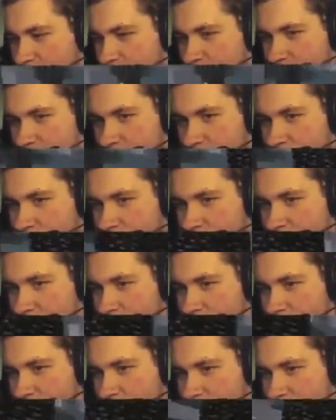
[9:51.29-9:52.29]

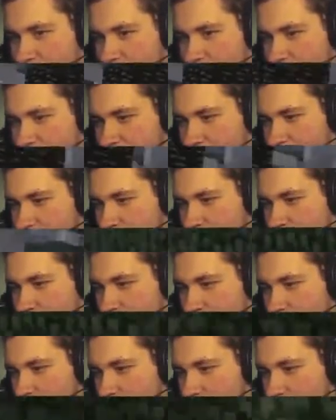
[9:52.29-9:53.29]

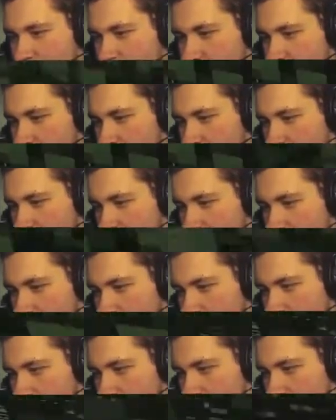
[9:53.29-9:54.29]

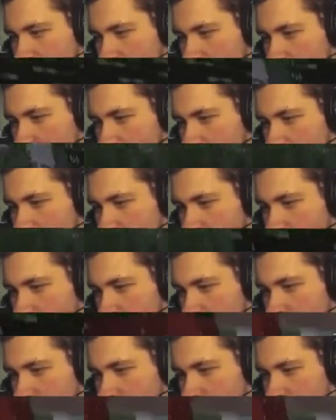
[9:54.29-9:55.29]

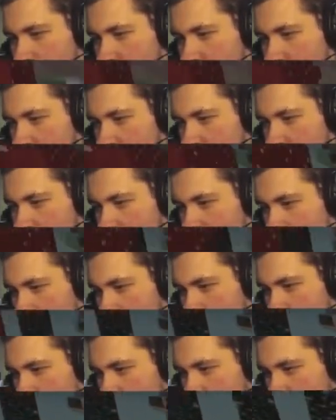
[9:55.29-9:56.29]

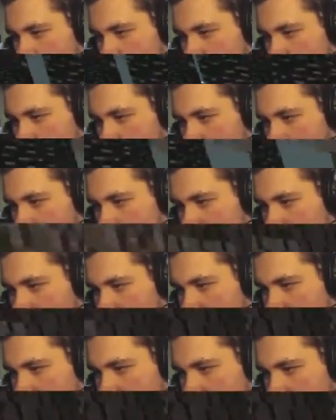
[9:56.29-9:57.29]

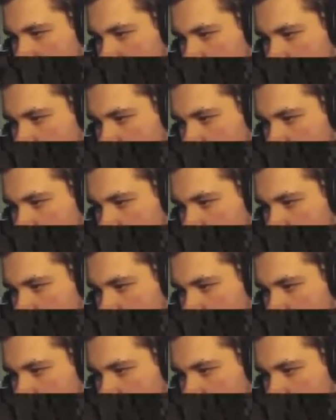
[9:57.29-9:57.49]
Nobody speaks.